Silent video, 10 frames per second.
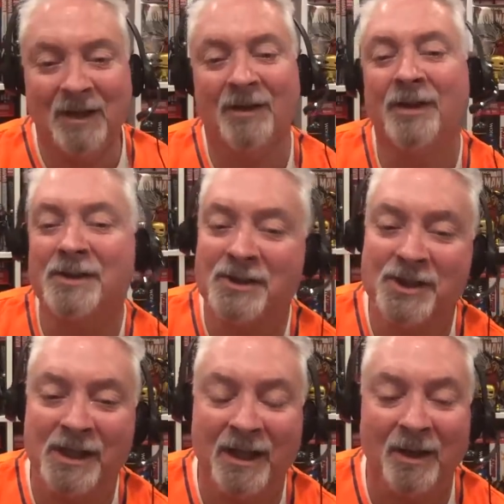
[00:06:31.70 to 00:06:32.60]
and there's
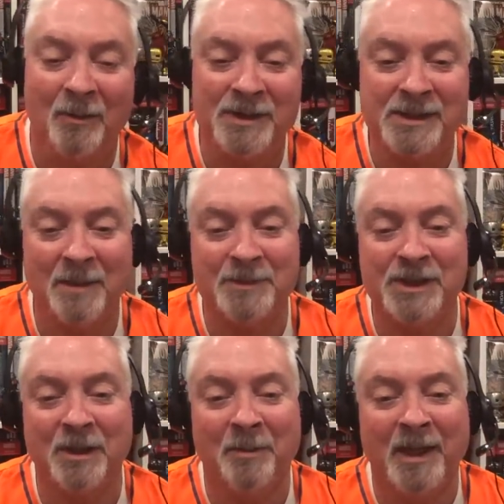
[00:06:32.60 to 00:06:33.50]
Geo. What's up,
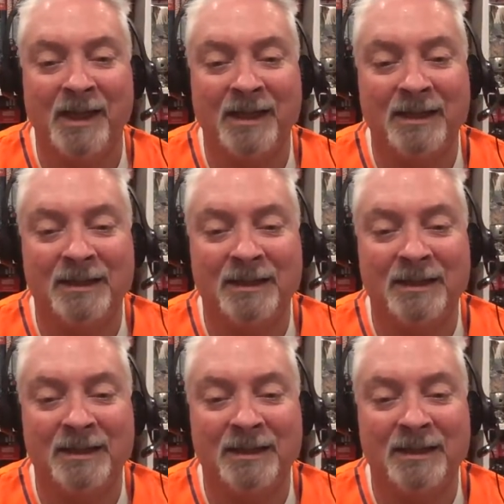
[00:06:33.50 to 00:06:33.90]
Geo, buddy?